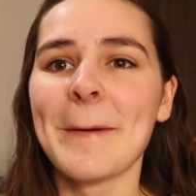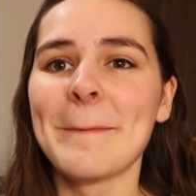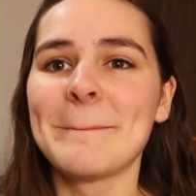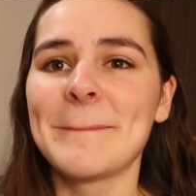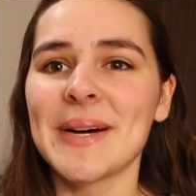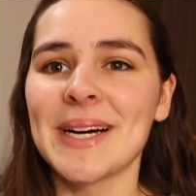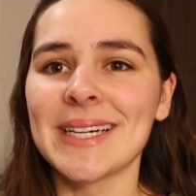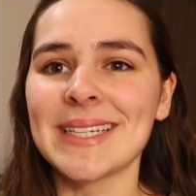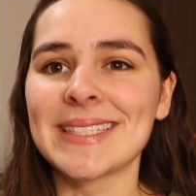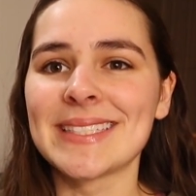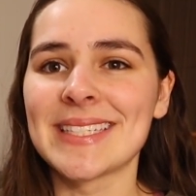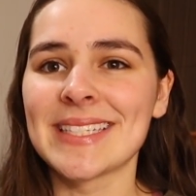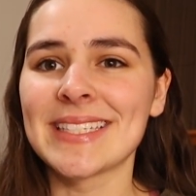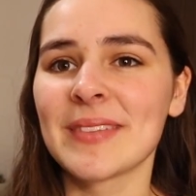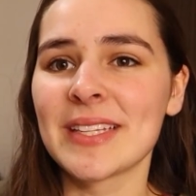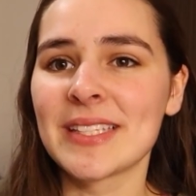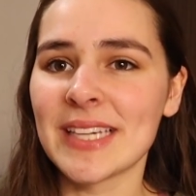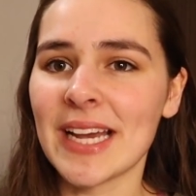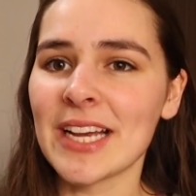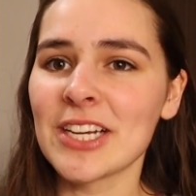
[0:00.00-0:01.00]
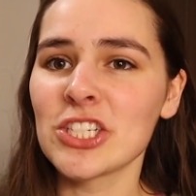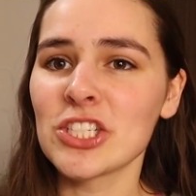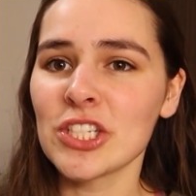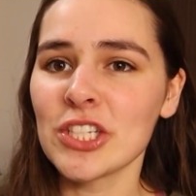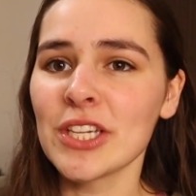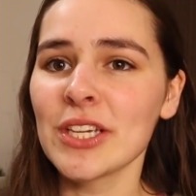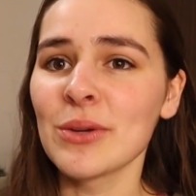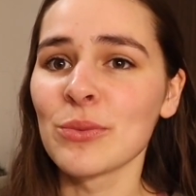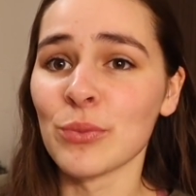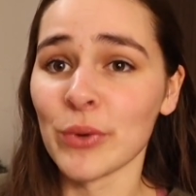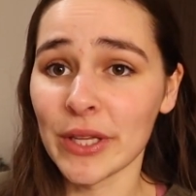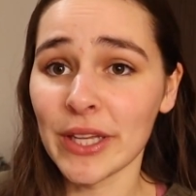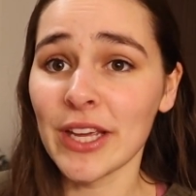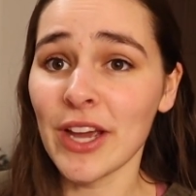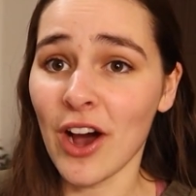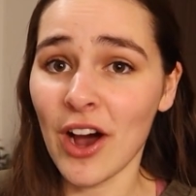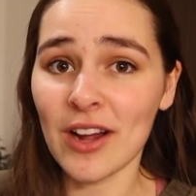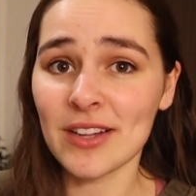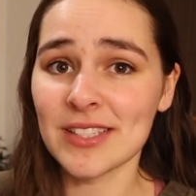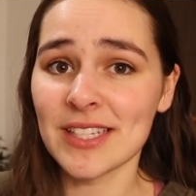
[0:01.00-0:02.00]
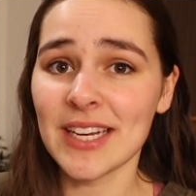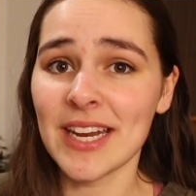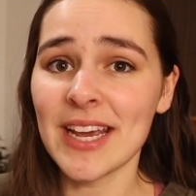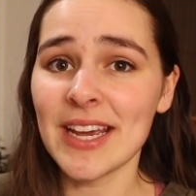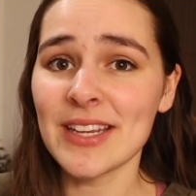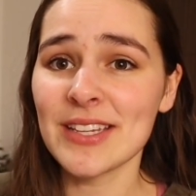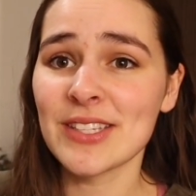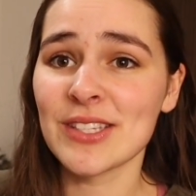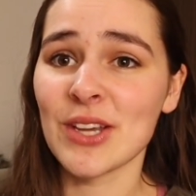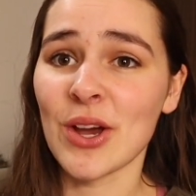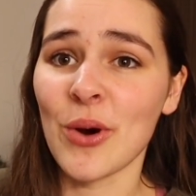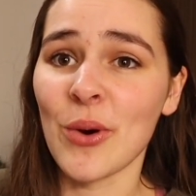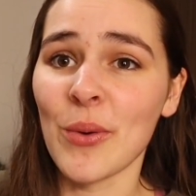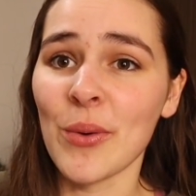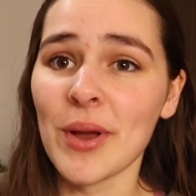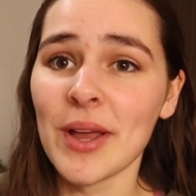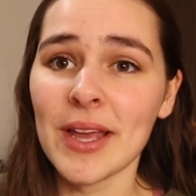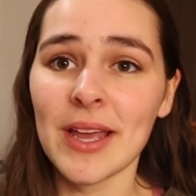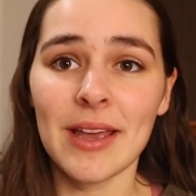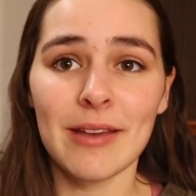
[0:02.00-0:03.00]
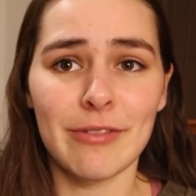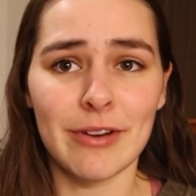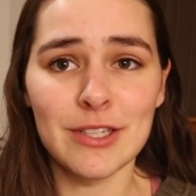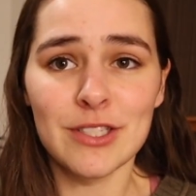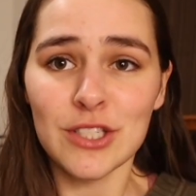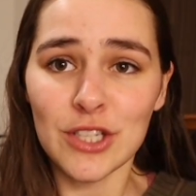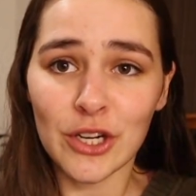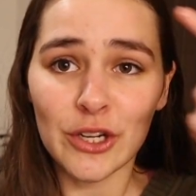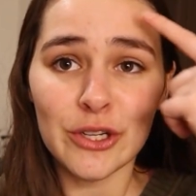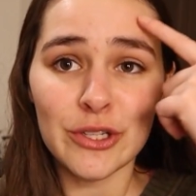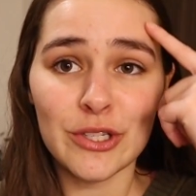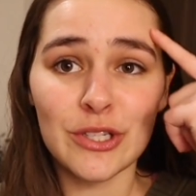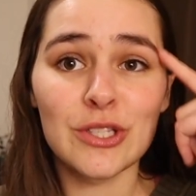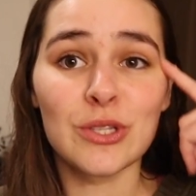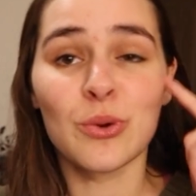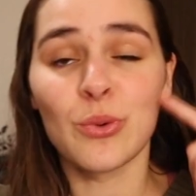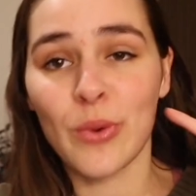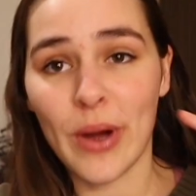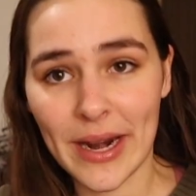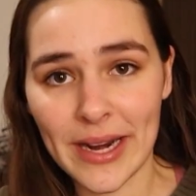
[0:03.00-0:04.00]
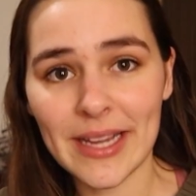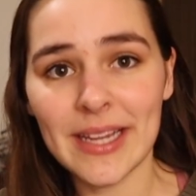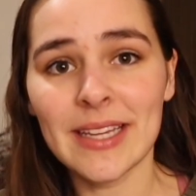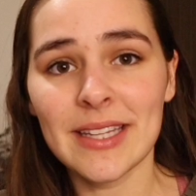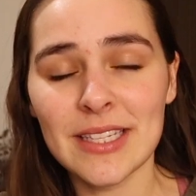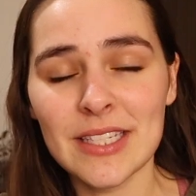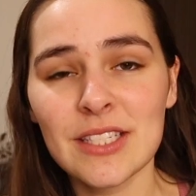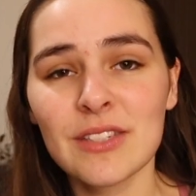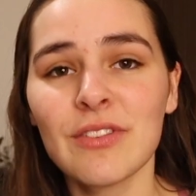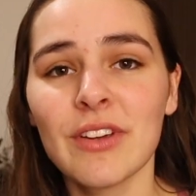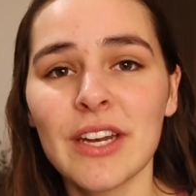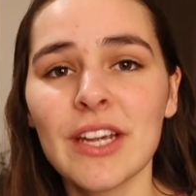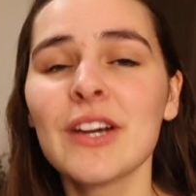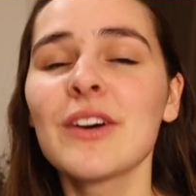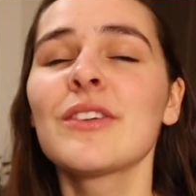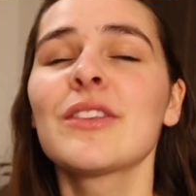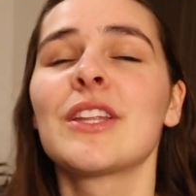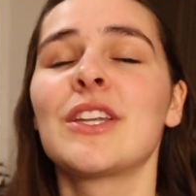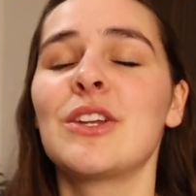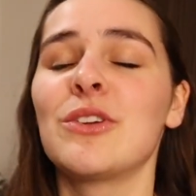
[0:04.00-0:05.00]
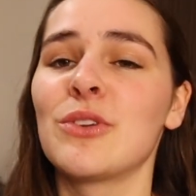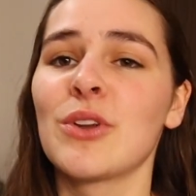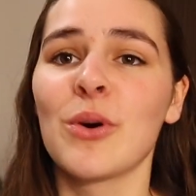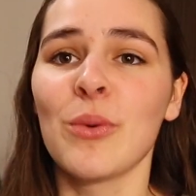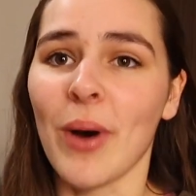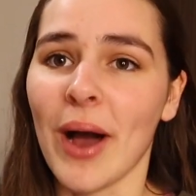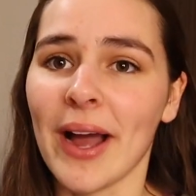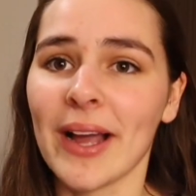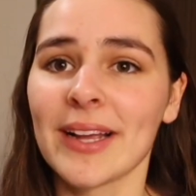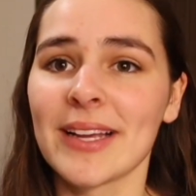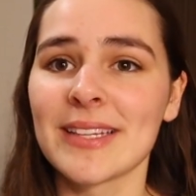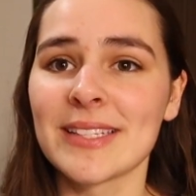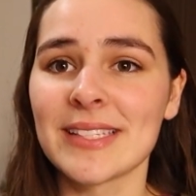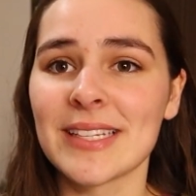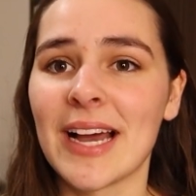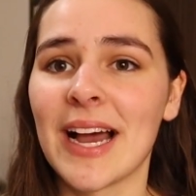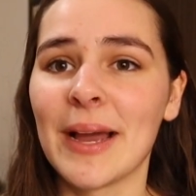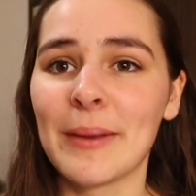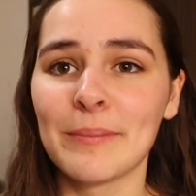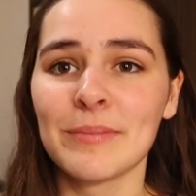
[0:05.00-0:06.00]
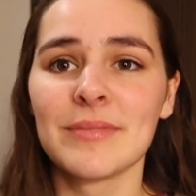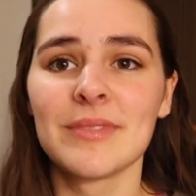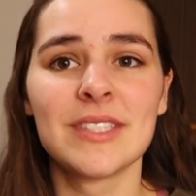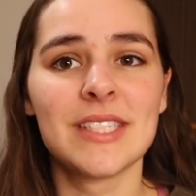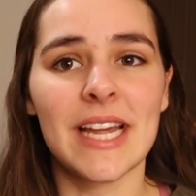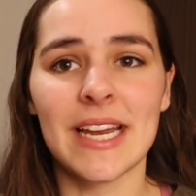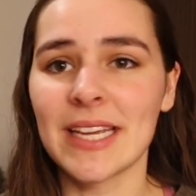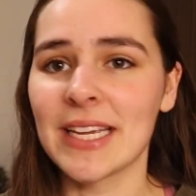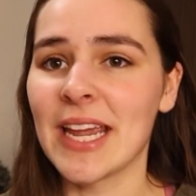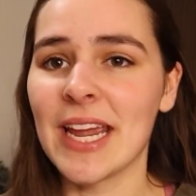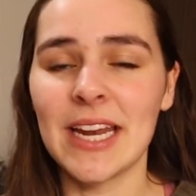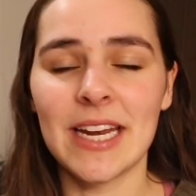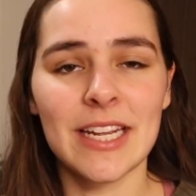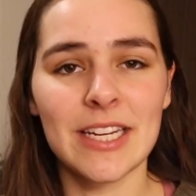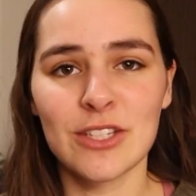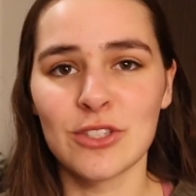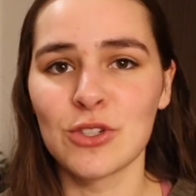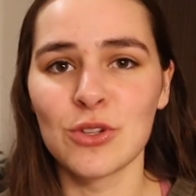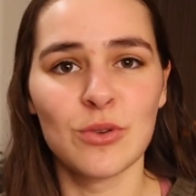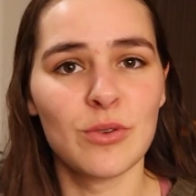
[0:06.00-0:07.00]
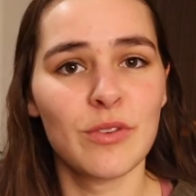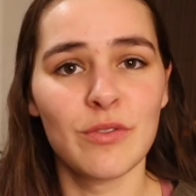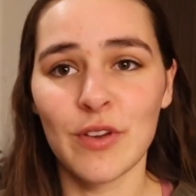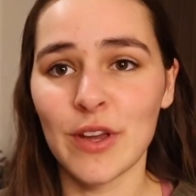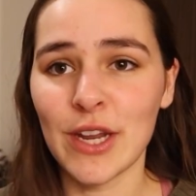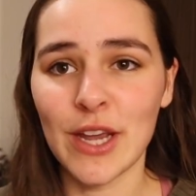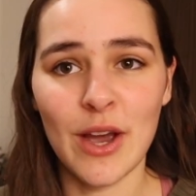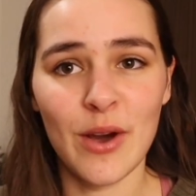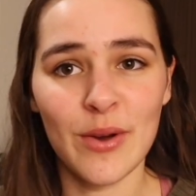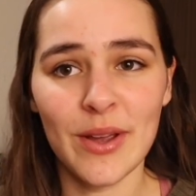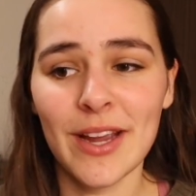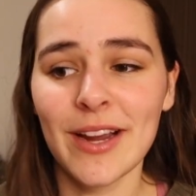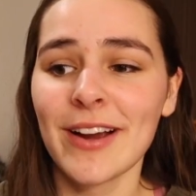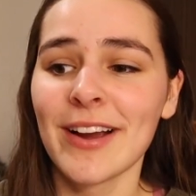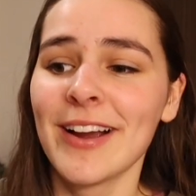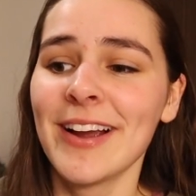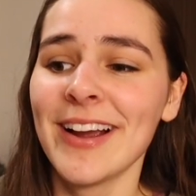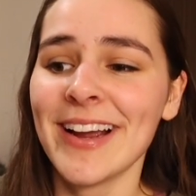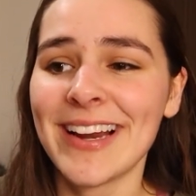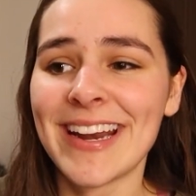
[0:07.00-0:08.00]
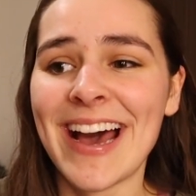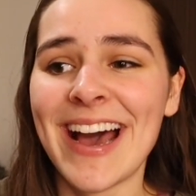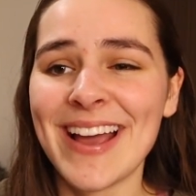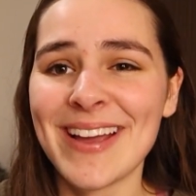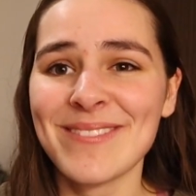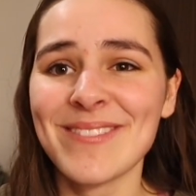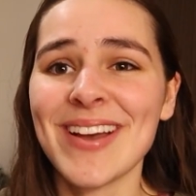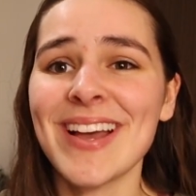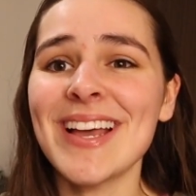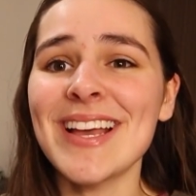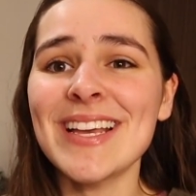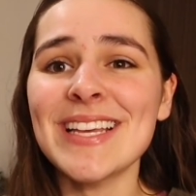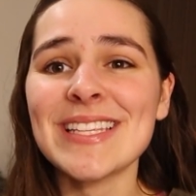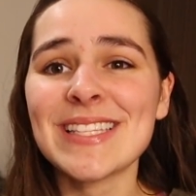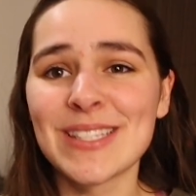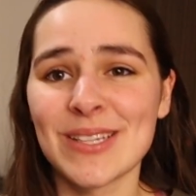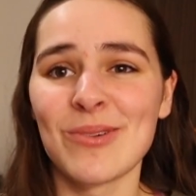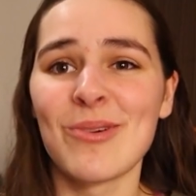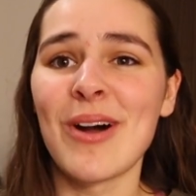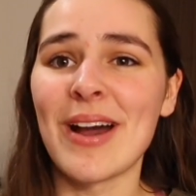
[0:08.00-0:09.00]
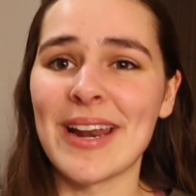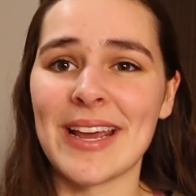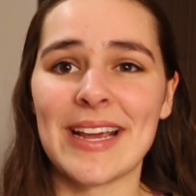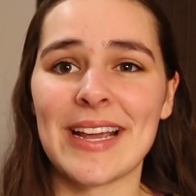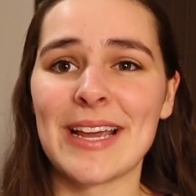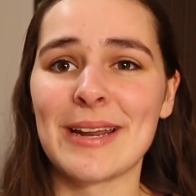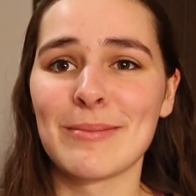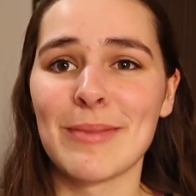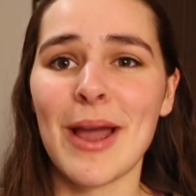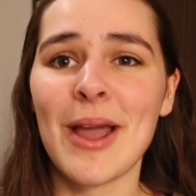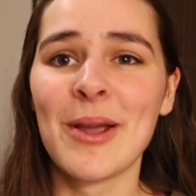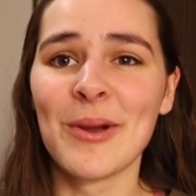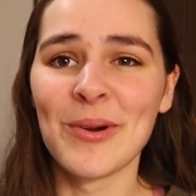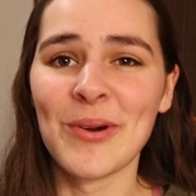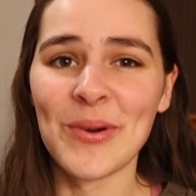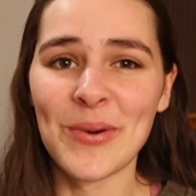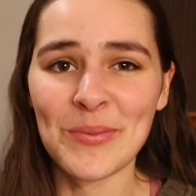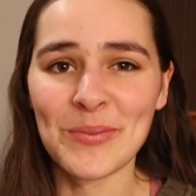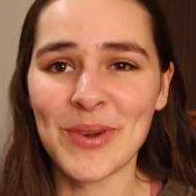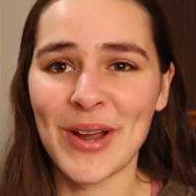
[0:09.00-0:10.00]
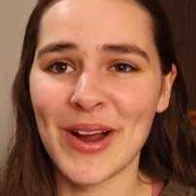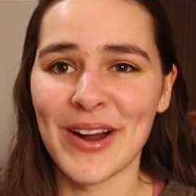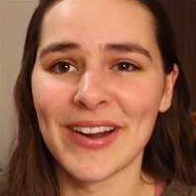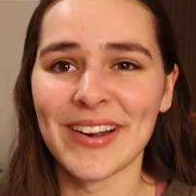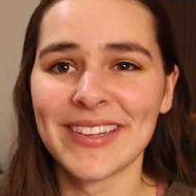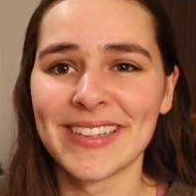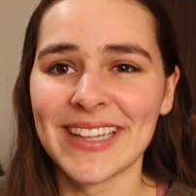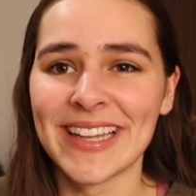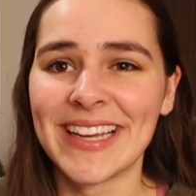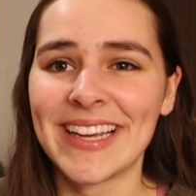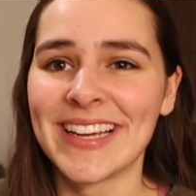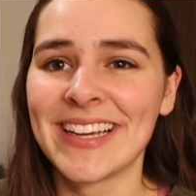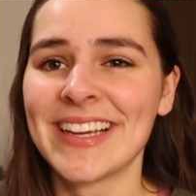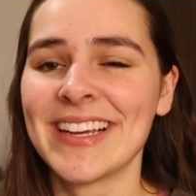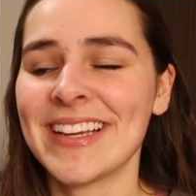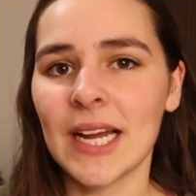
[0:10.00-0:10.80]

But it's actually really hot today, so if I start sweating in this video, then you know why, because I'm dedicated to the video here and I'm sweating in my room currently.